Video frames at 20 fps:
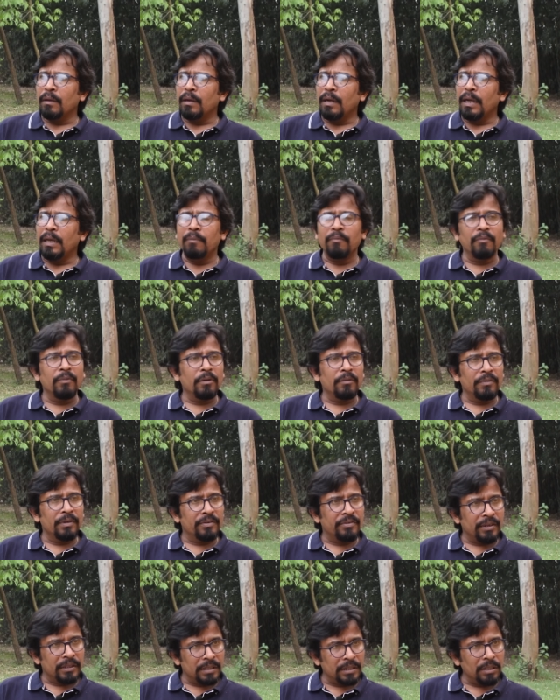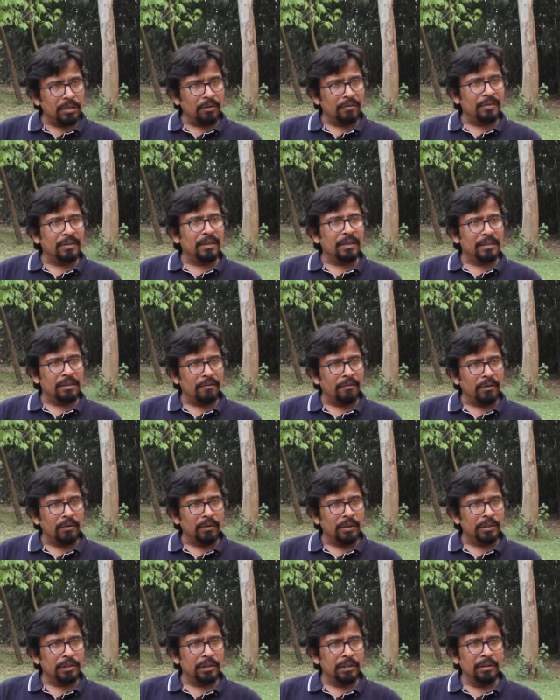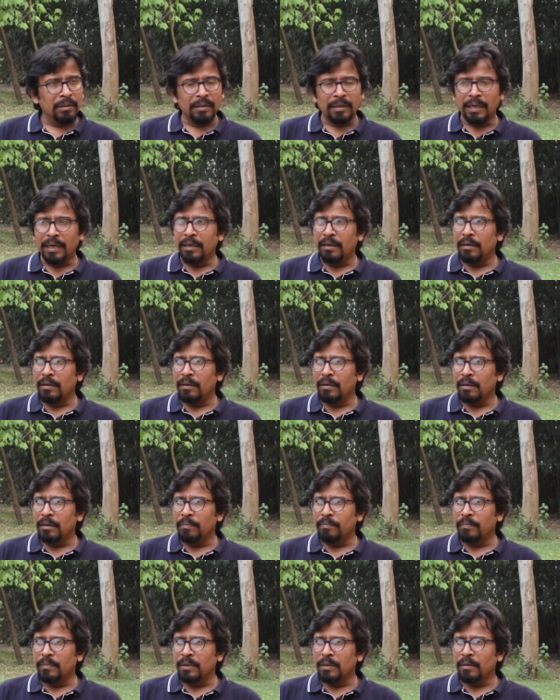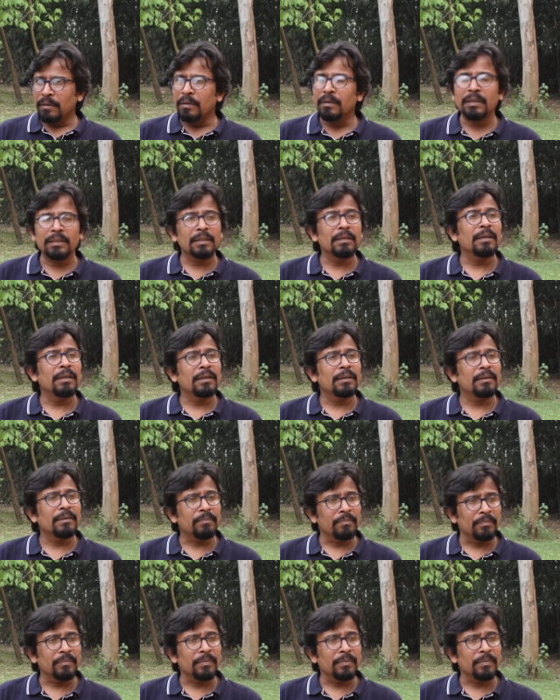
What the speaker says: am one of the trustee of the Raza Foundation, and Raza,